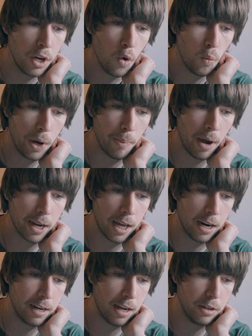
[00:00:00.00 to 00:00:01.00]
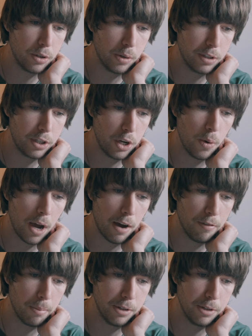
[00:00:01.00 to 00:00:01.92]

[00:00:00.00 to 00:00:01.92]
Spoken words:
we might cut it down to from a